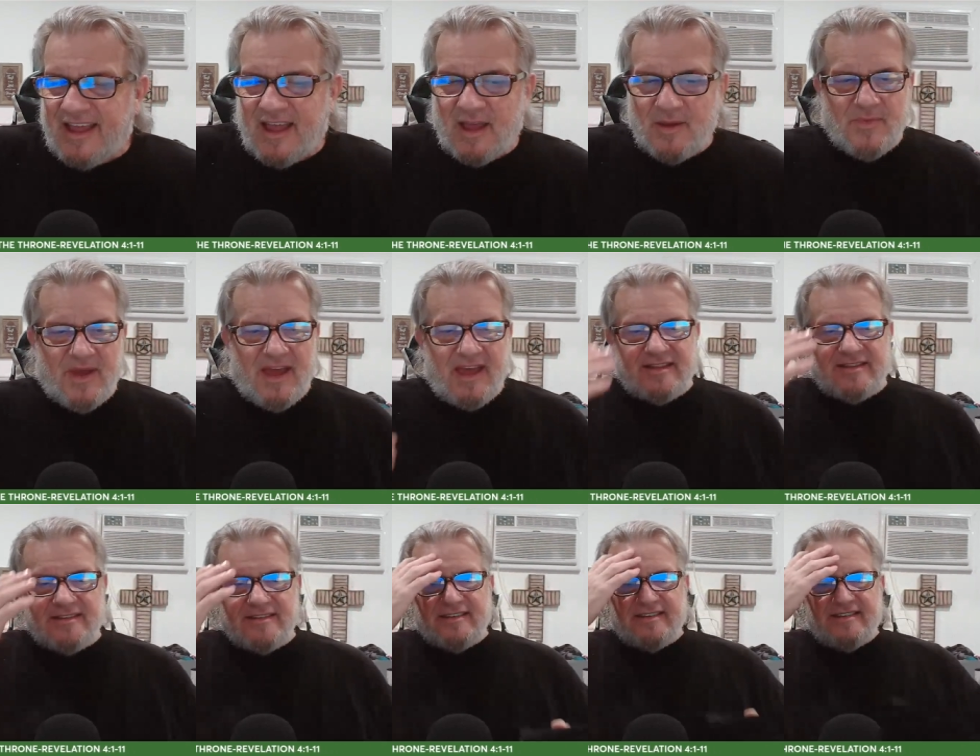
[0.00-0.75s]

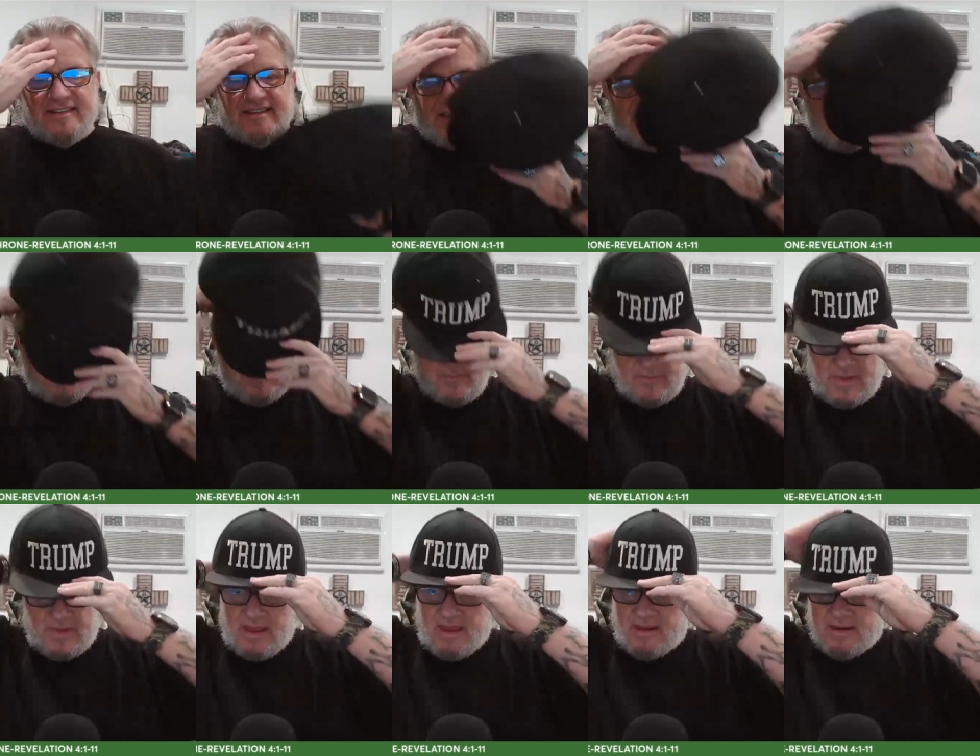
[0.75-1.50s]
Amen.
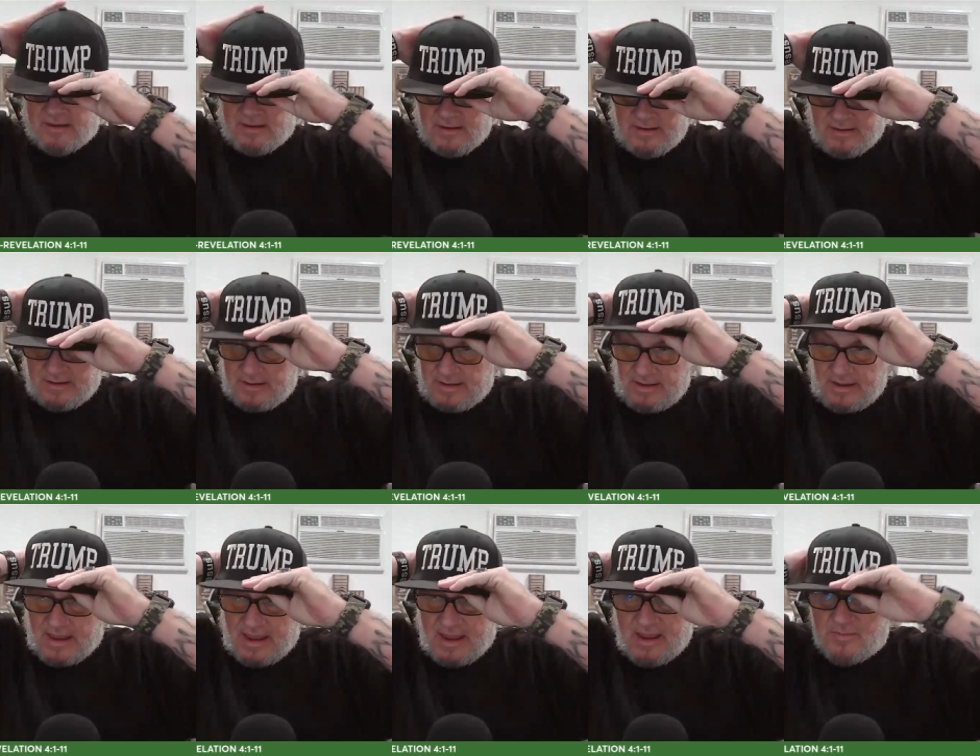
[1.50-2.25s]
Amen.
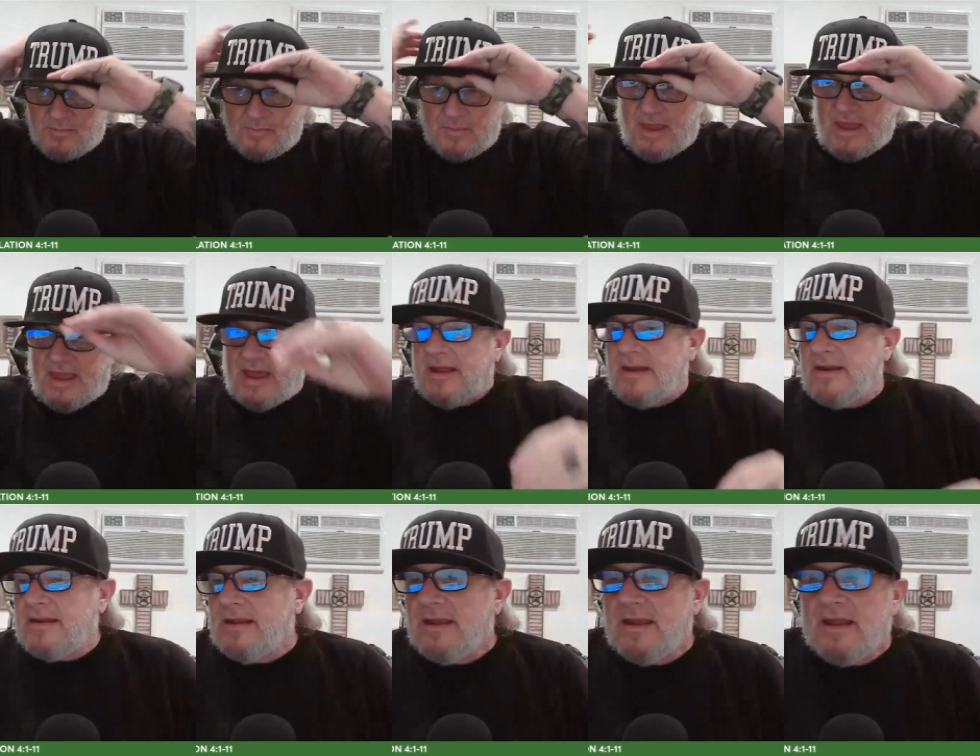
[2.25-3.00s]
Amen.